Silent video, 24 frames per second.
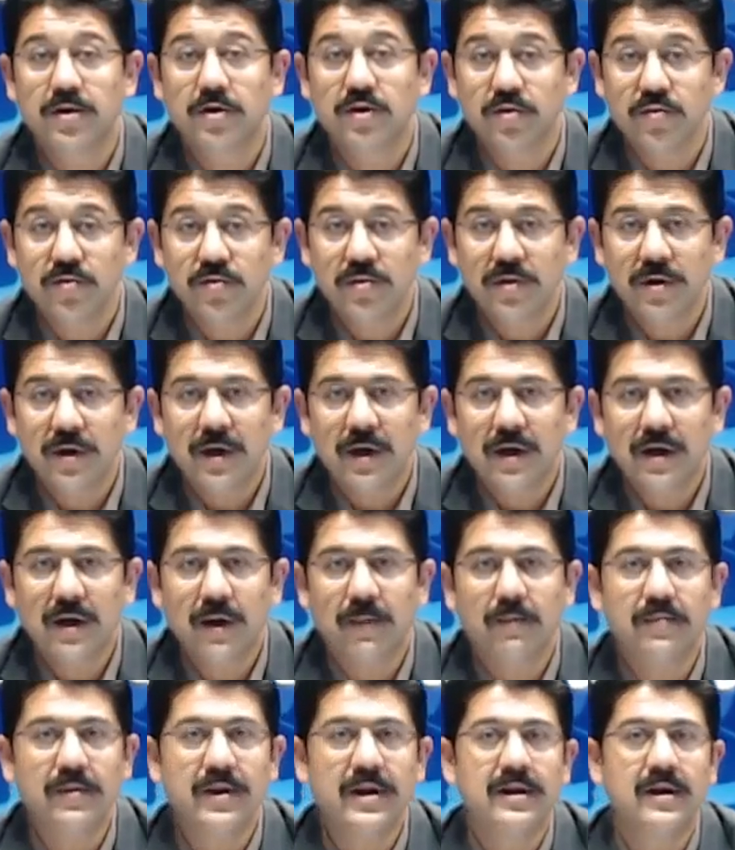2
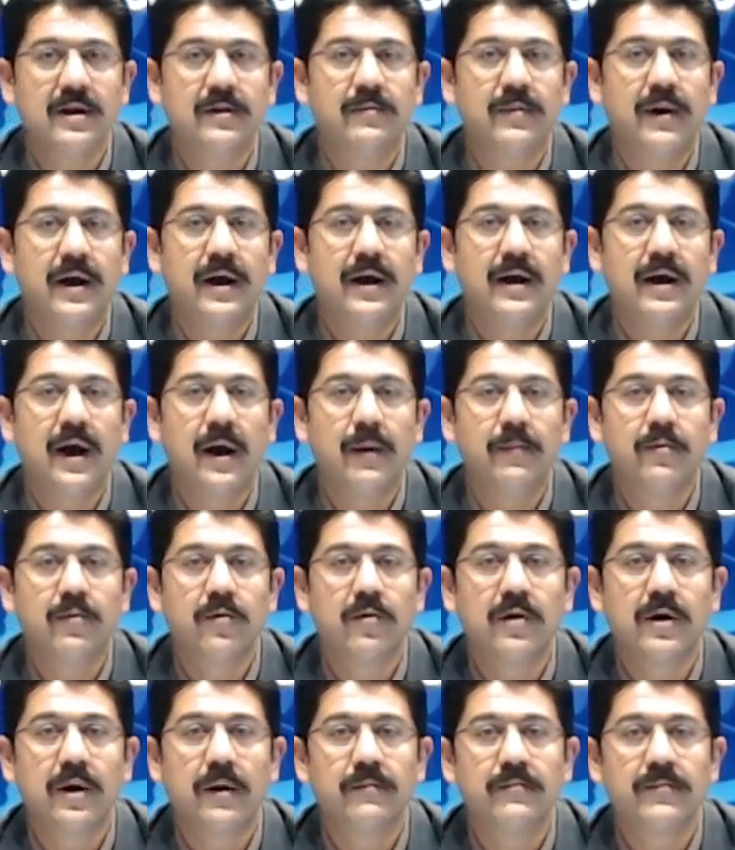completed by
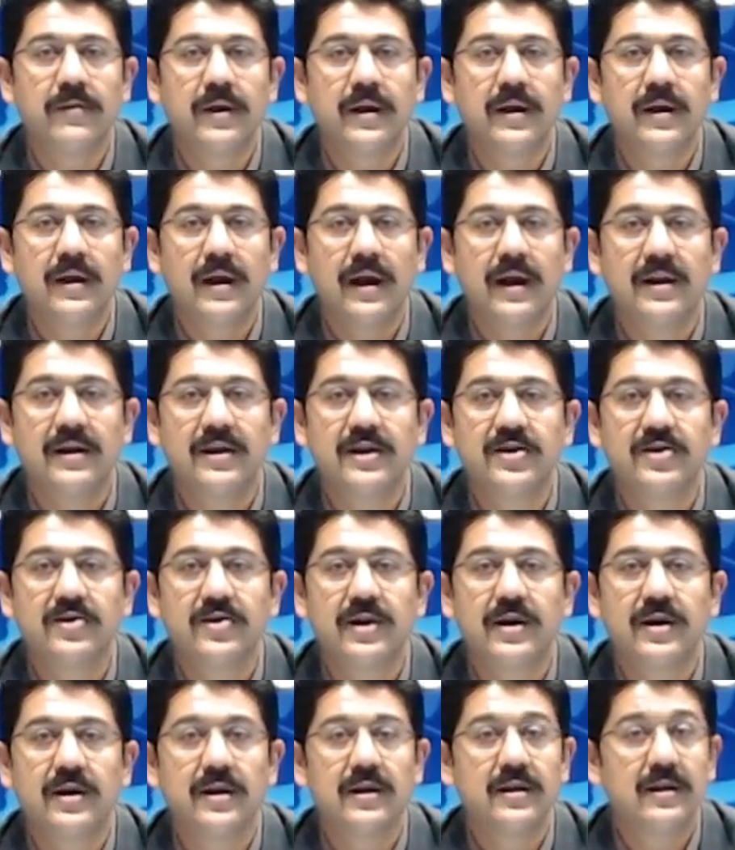Hubco Company in
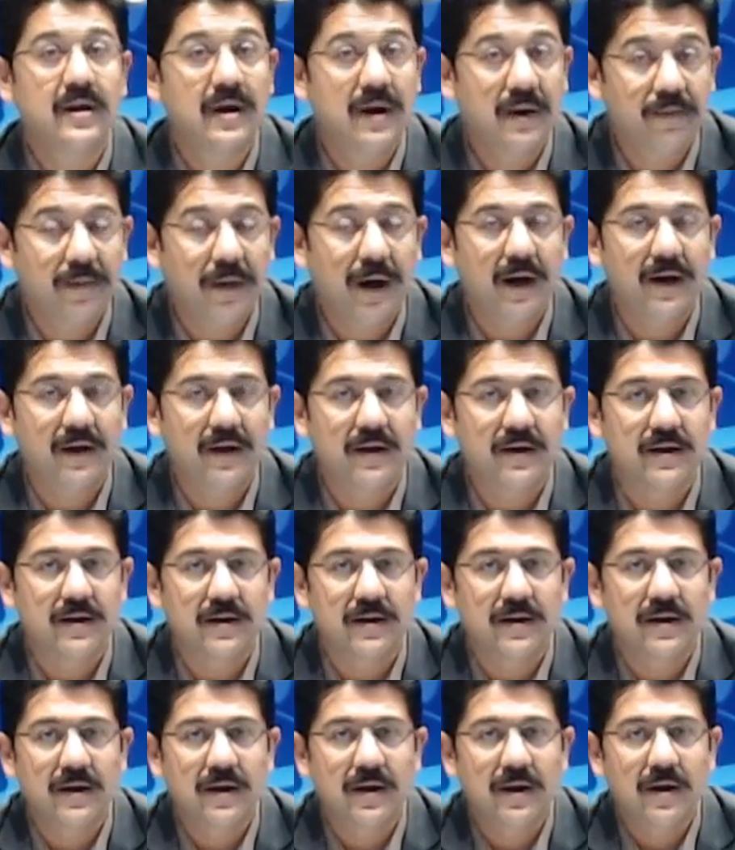district Tharparkar.
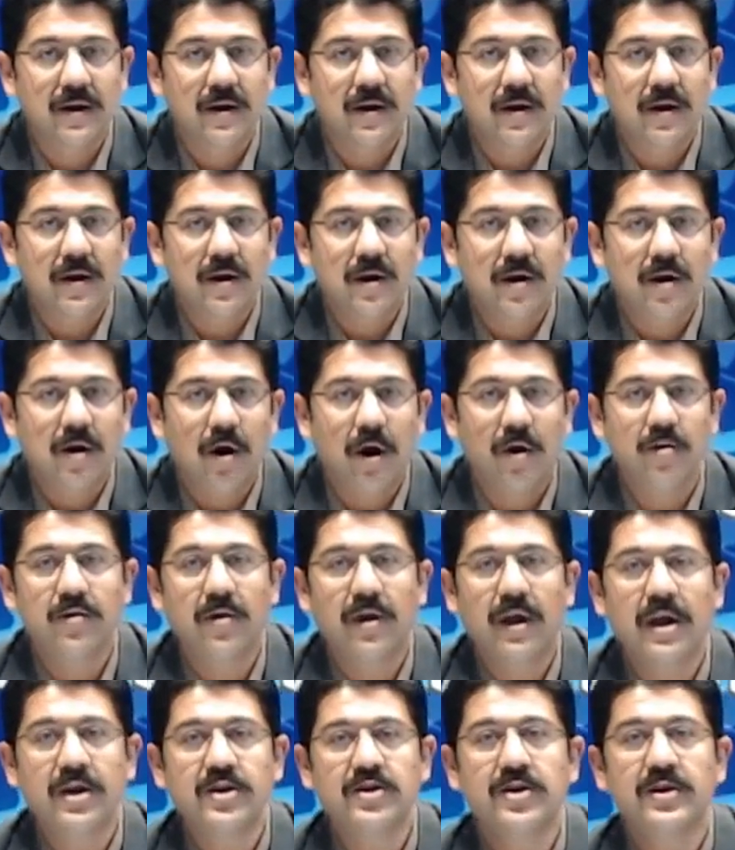On
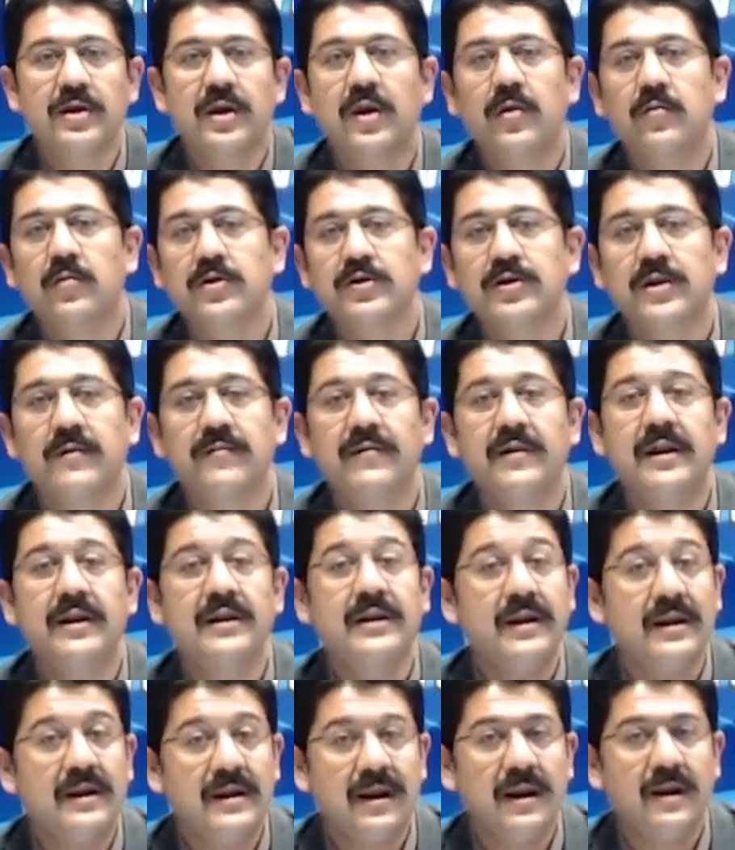the occasion, he was given a
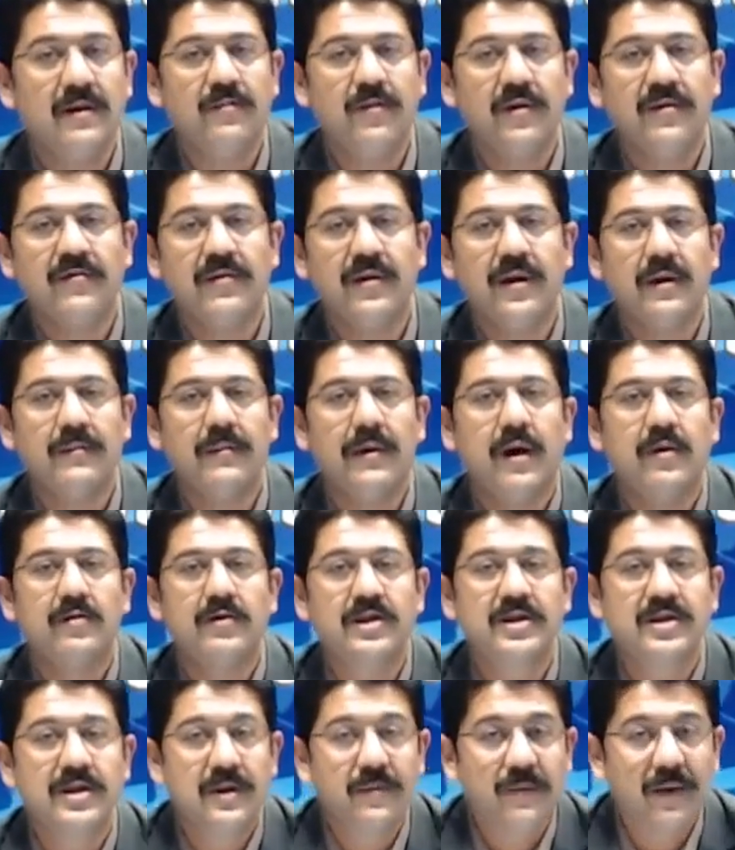detailed briefing
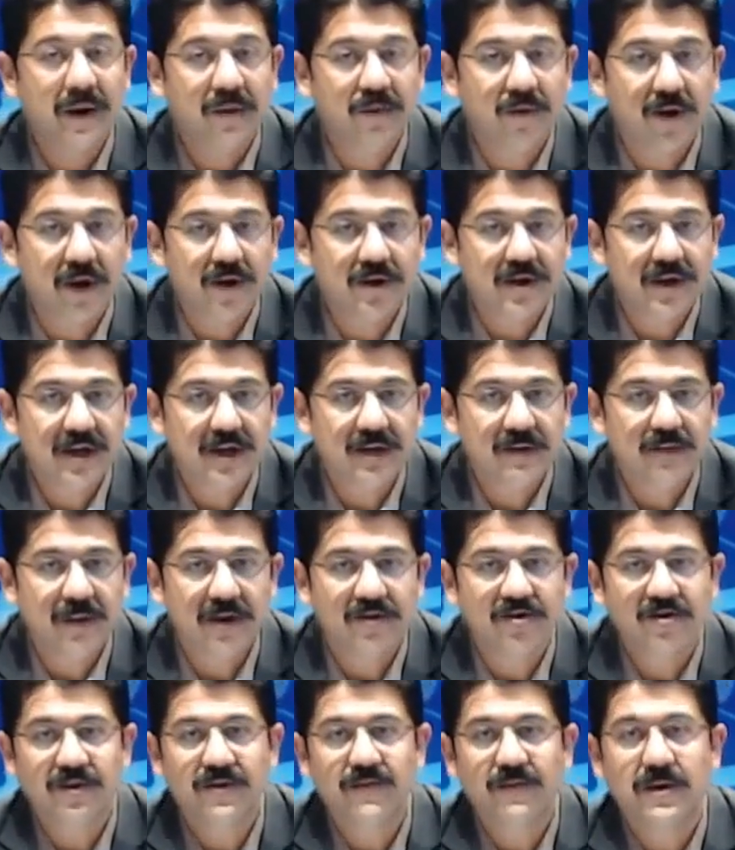about the CPEC projects
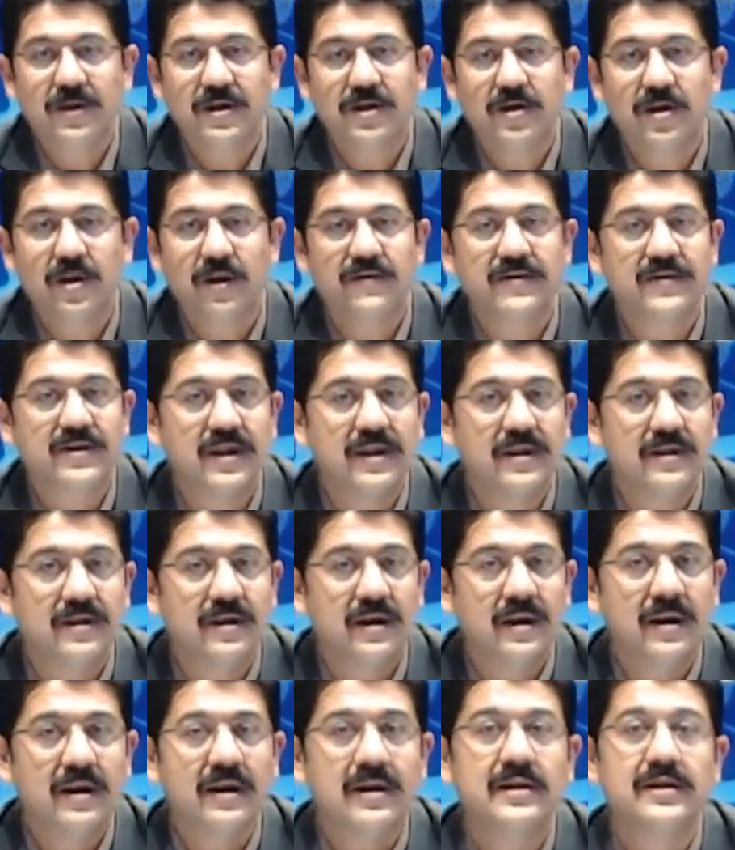by Chief Minister of
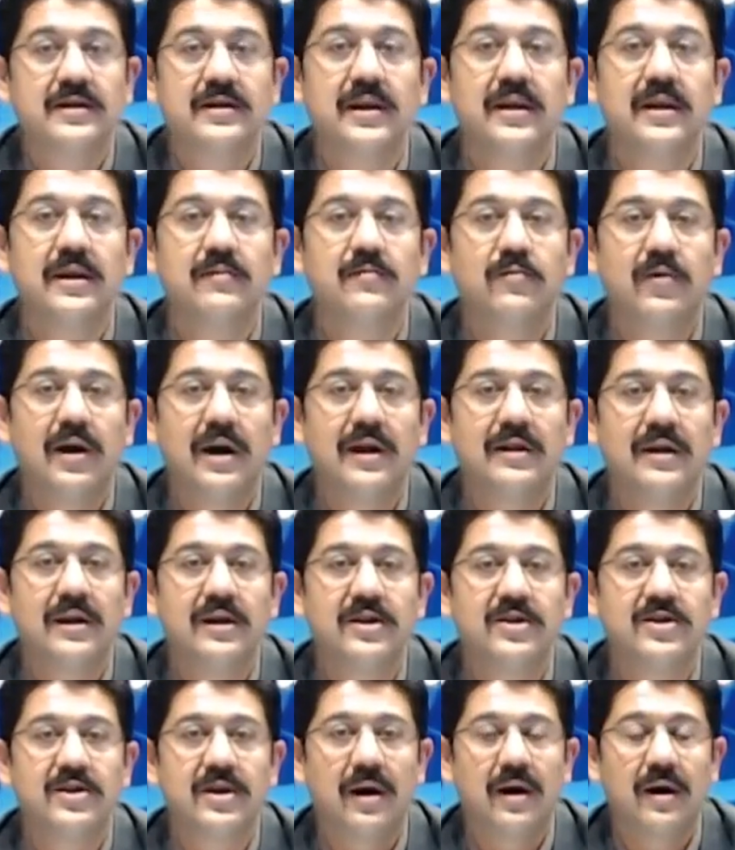Sindh, Syed Murad
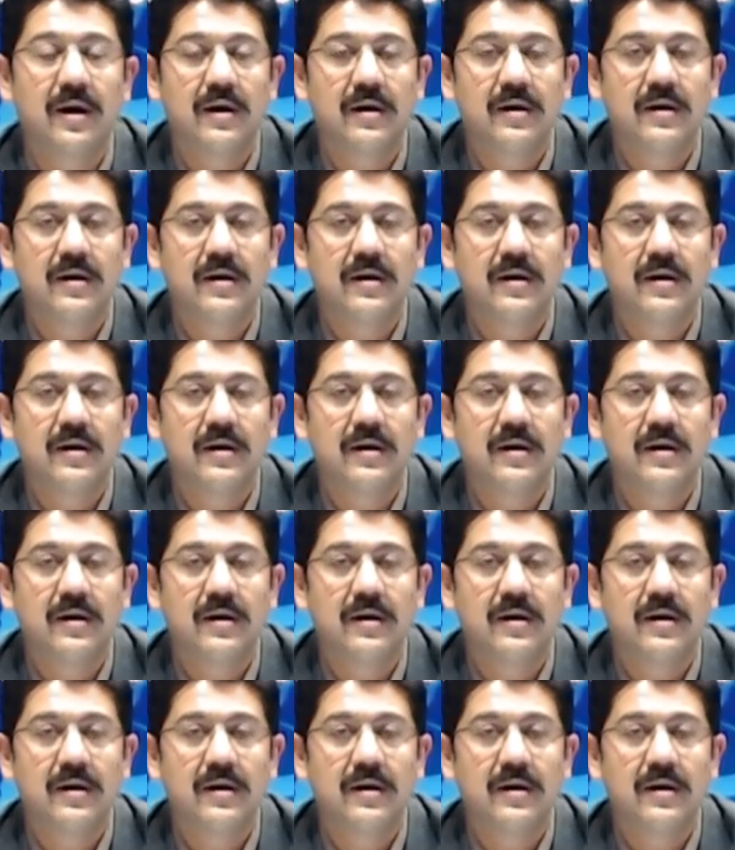Ali Shah.